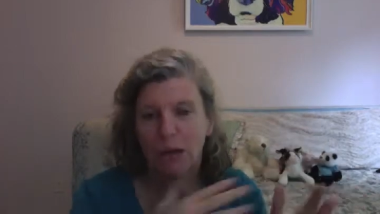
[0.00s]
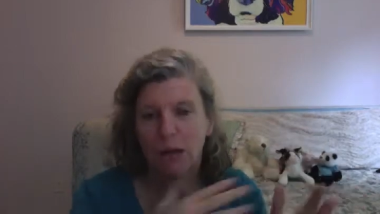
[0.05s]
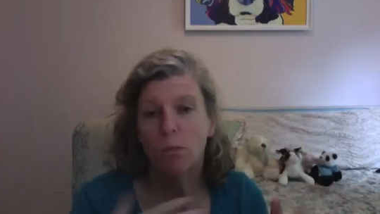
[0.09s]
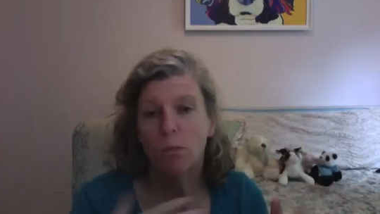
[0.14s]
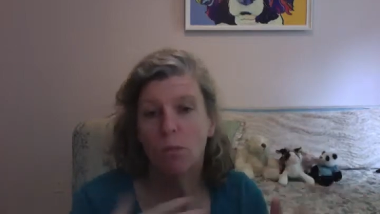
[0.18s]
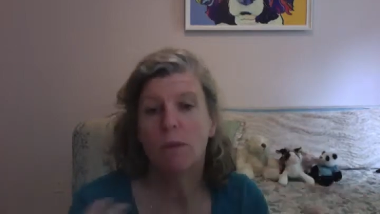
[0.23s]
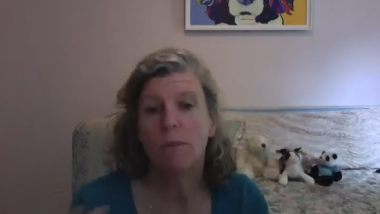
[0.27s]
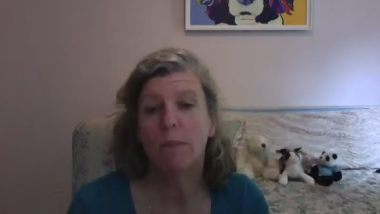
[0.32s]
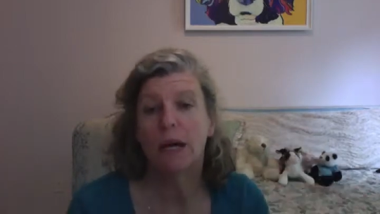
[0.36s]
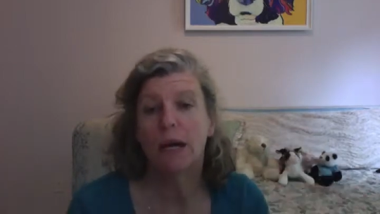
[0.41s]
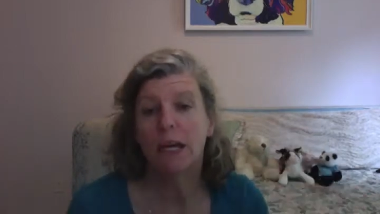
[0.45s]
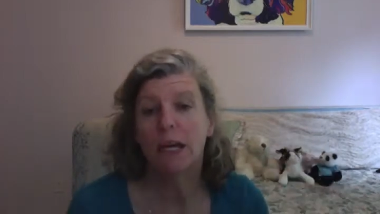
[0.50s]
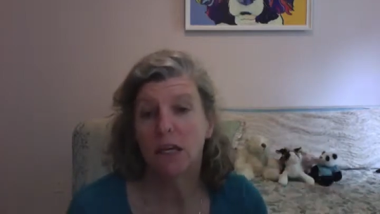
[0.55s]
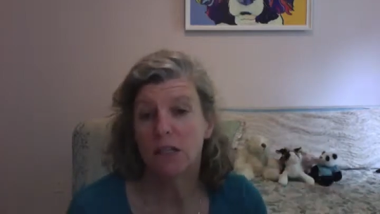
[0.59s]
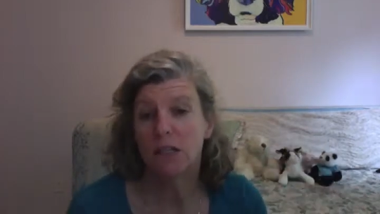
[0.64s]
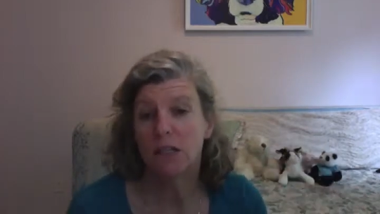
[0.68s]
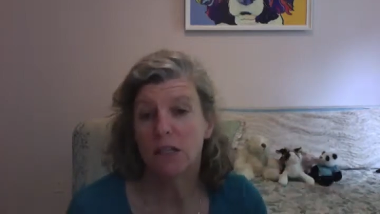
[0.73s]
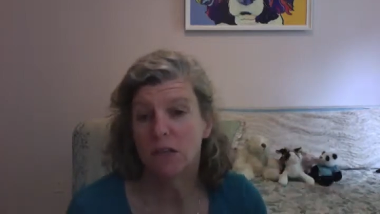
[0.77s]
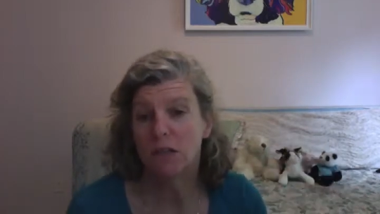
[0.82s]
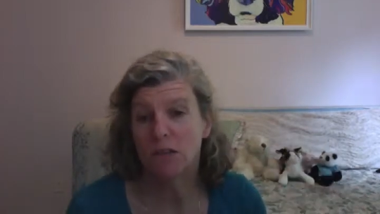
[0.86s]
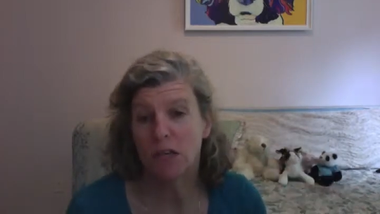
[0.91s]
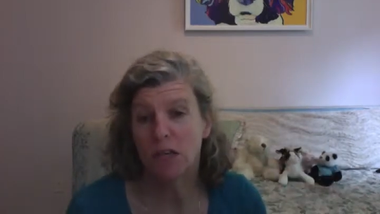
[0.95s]
We might
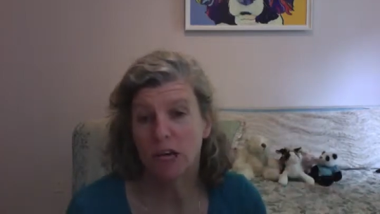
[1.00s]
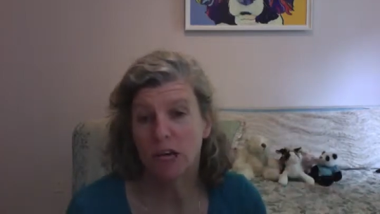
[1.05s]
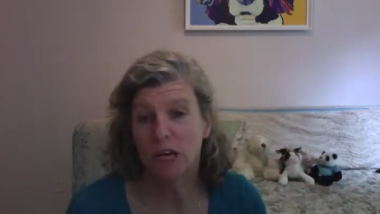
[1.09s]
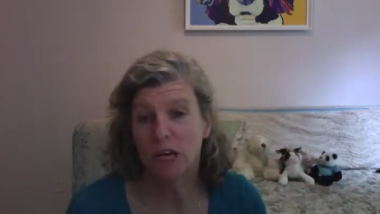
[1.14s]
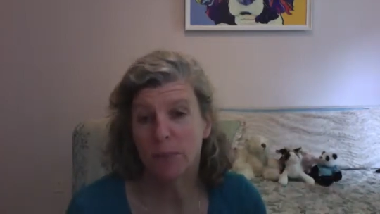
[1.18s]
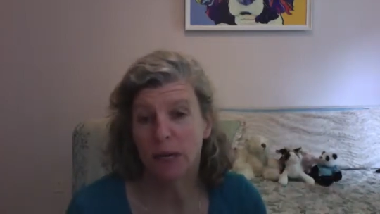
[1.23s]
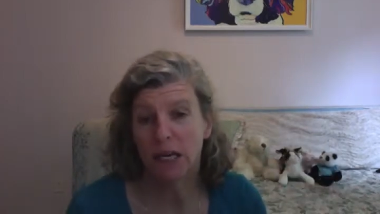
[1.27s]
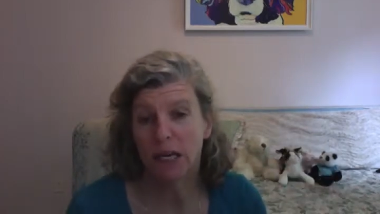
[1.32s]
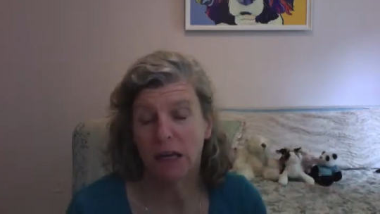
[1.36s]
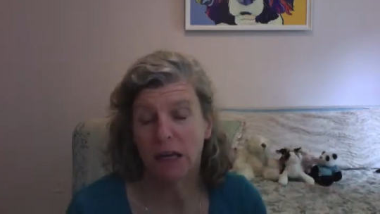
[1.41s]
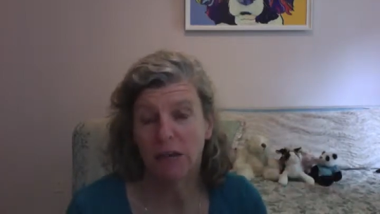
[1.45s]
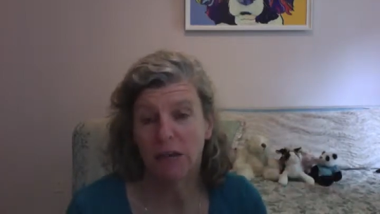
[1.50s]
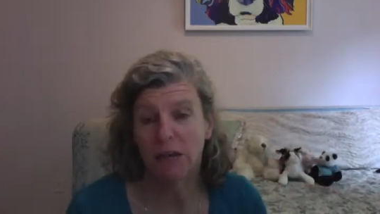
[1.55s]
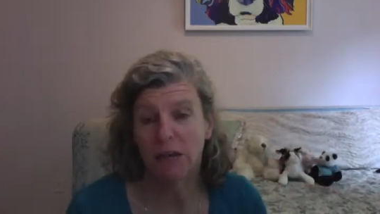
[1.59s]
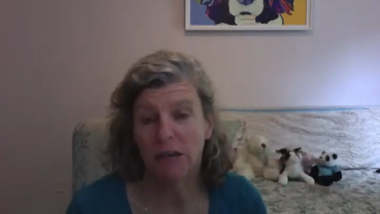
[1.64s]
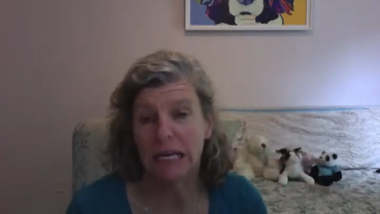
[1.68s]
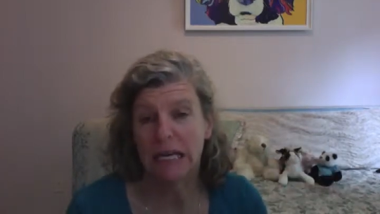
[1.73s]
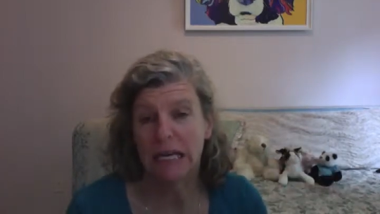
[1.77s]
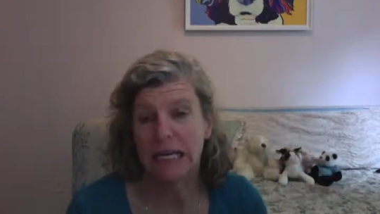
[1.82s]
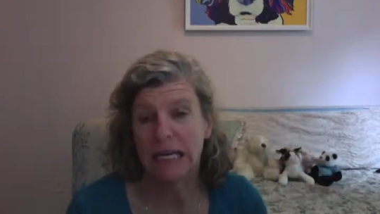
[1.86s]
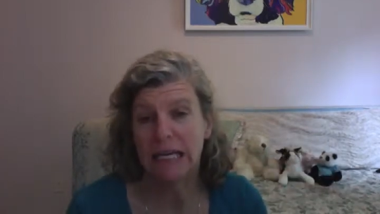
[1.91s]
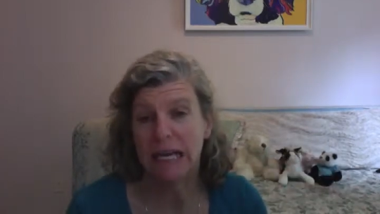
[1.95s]
also talk about healthy
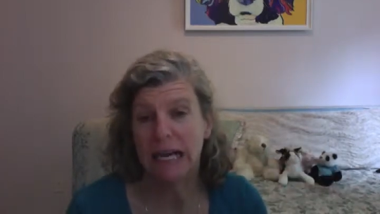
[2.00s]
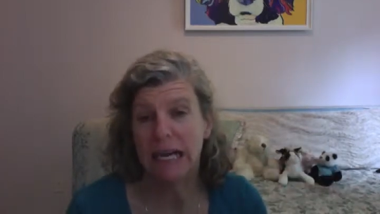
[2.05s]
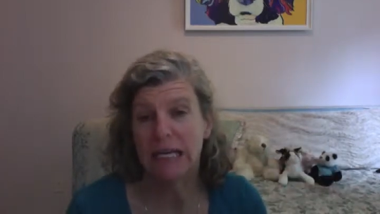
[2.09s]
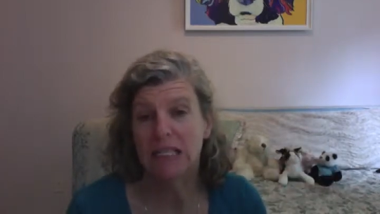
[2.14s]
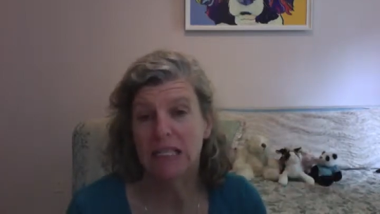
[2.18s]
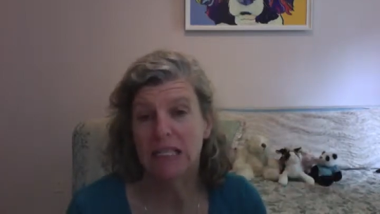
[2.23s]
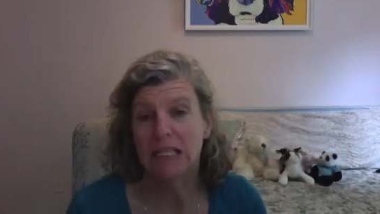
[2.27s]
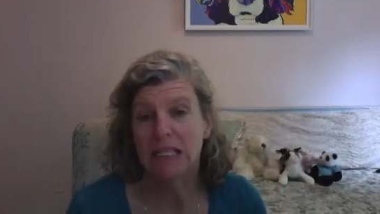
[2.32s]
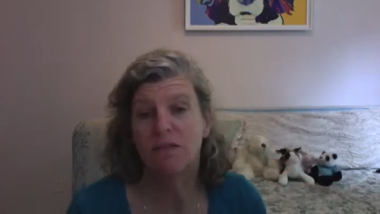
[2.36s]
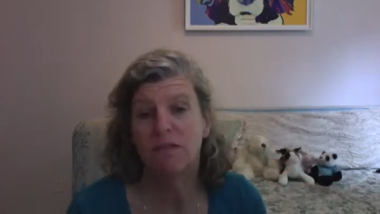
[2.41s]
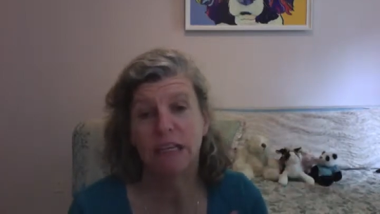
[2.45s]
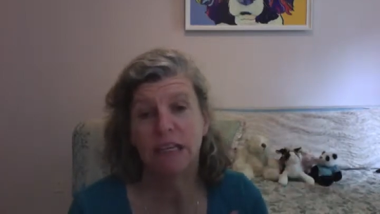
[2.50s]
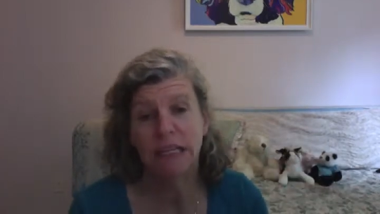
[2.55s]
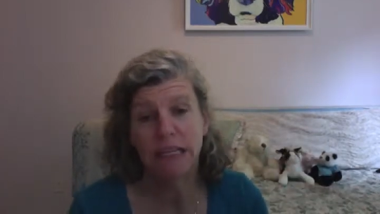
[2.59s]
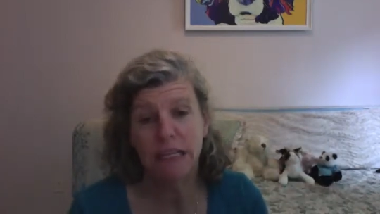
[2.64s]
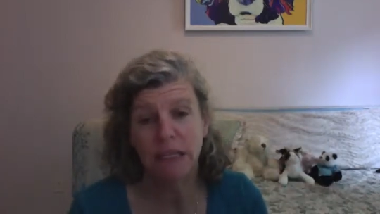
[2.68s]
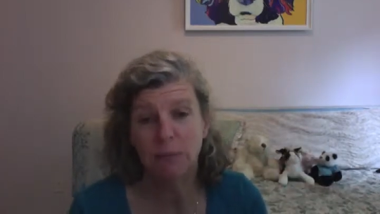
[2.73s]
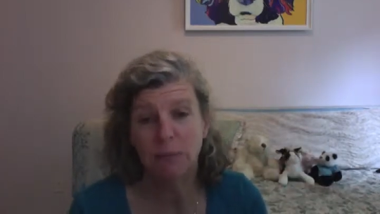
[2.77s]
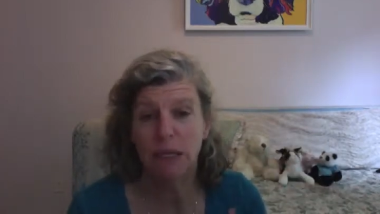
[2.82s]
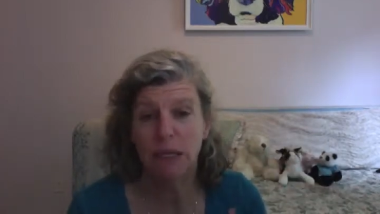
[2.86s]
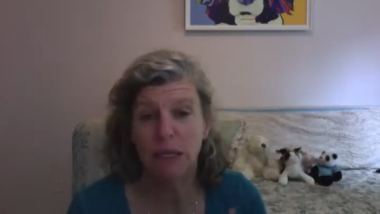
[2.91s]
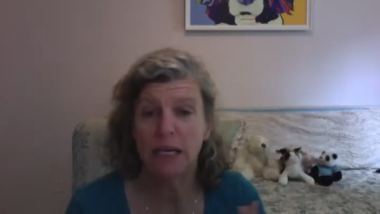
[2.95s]
eating as
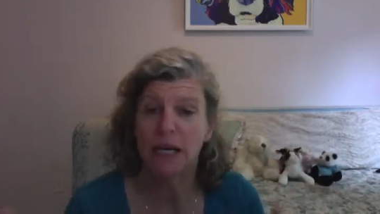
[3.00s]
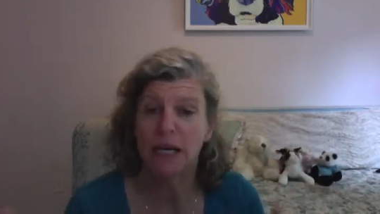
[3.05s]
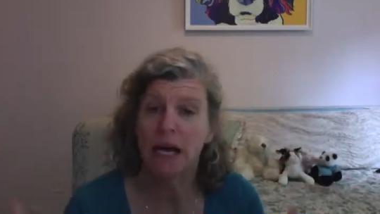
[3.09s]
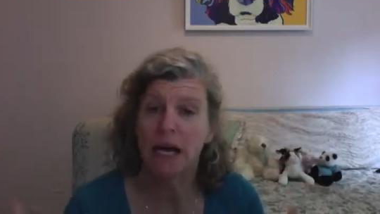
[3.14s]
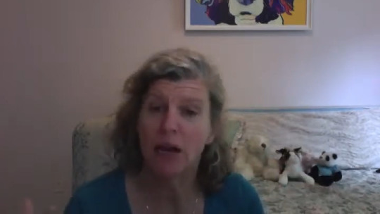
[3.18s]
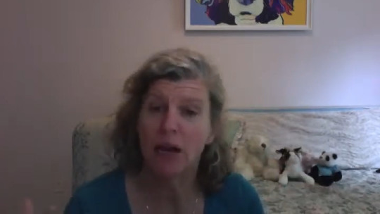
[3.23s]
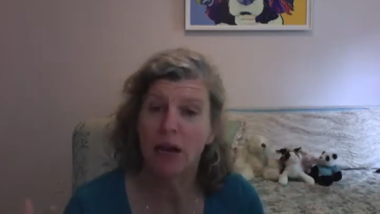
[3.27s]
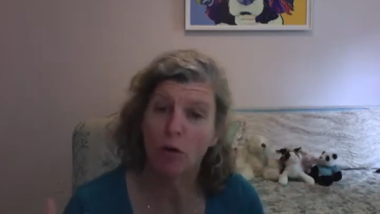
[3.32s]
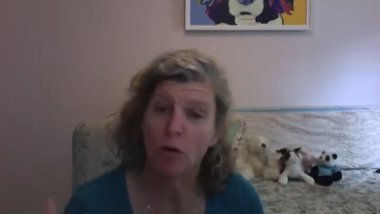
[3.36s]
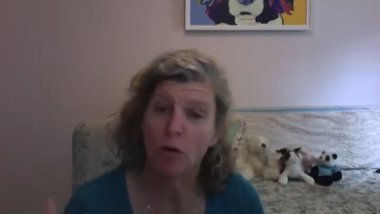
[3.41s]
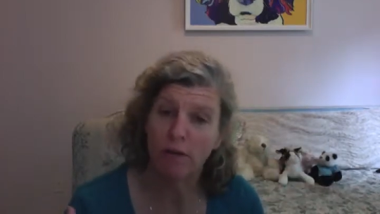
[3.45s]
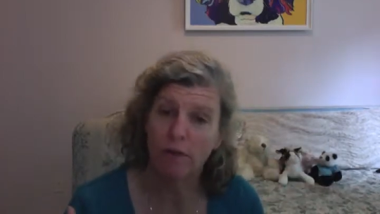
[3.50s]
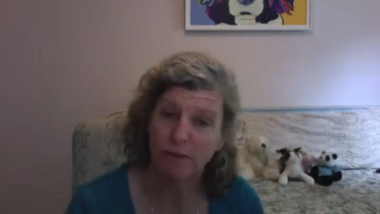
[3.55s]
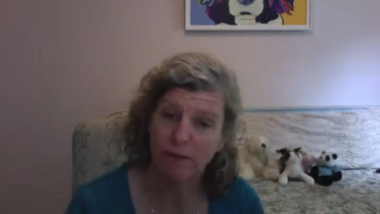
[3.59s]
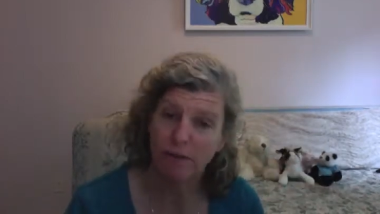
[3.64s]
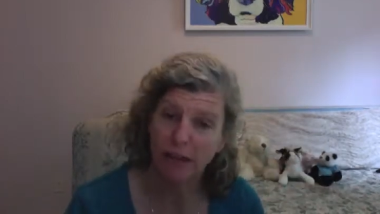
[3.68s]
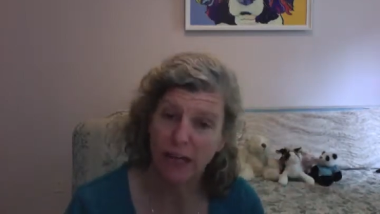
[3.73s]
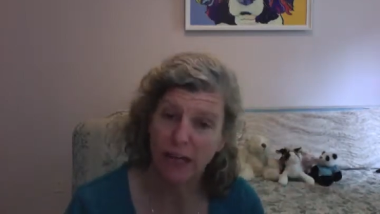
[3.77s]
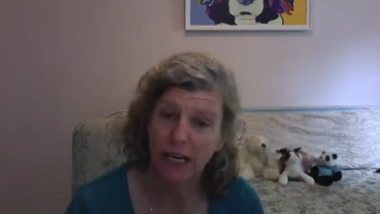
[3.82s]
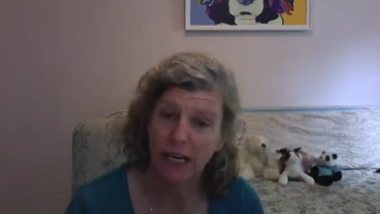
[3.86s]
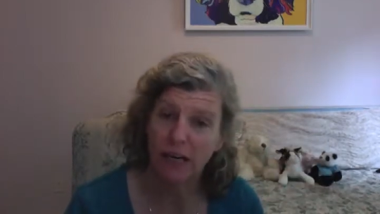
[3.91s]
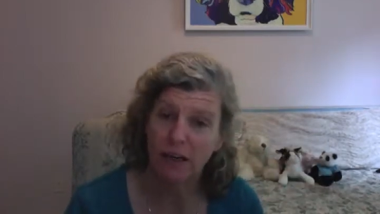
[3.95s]
filling but not
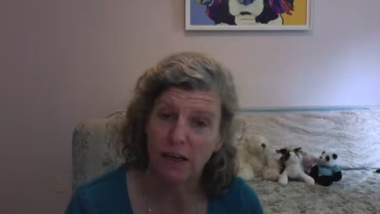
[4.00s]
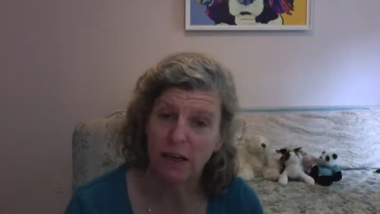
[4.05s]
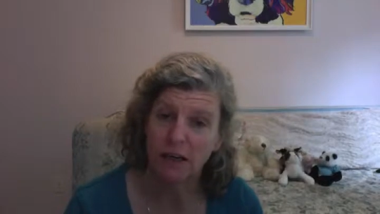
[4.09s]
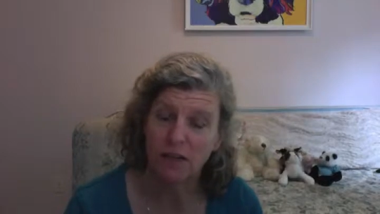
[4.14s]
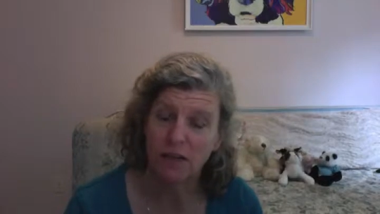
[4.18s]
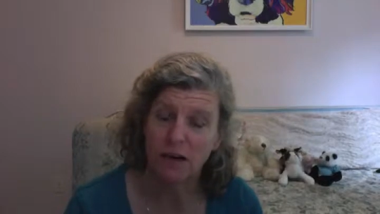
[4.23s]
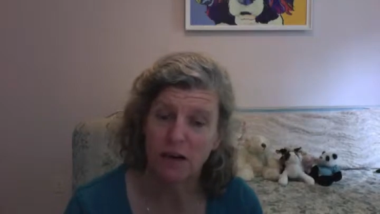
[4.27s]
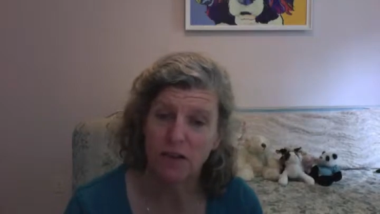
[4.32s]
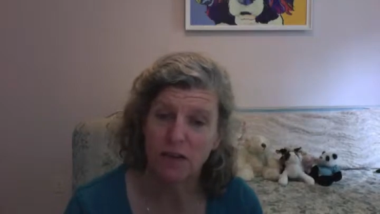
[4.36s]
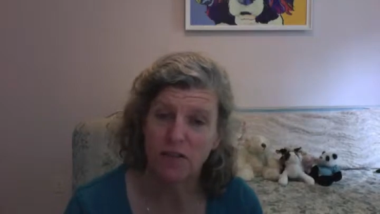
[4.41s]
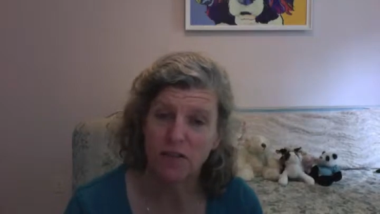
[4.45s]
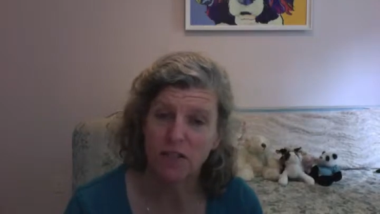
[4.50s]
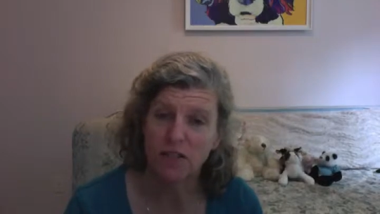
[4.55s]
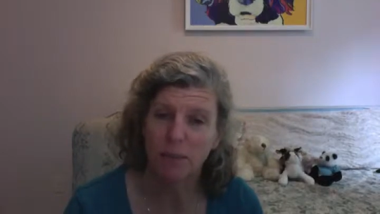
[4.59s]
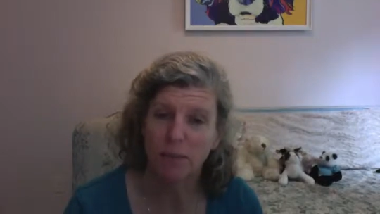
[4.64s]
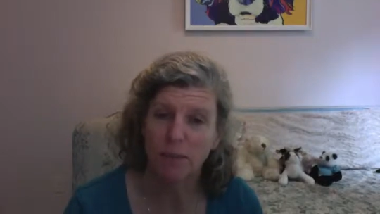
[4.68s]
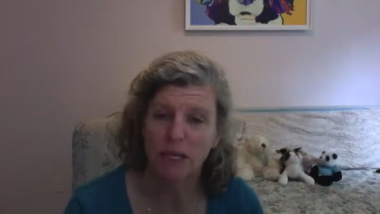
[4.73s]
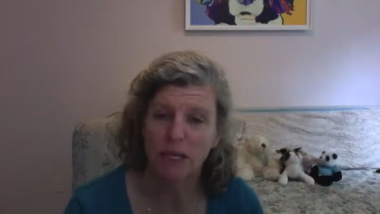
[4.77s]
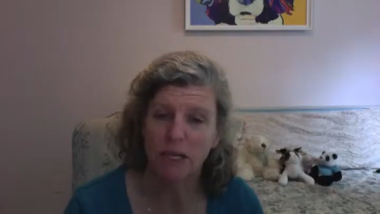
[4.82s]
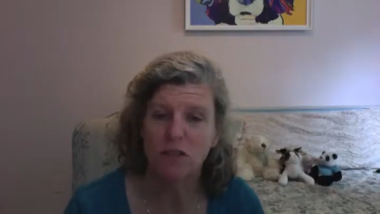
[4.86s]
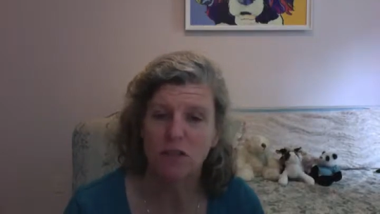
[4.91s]
overfilling our, our stomach.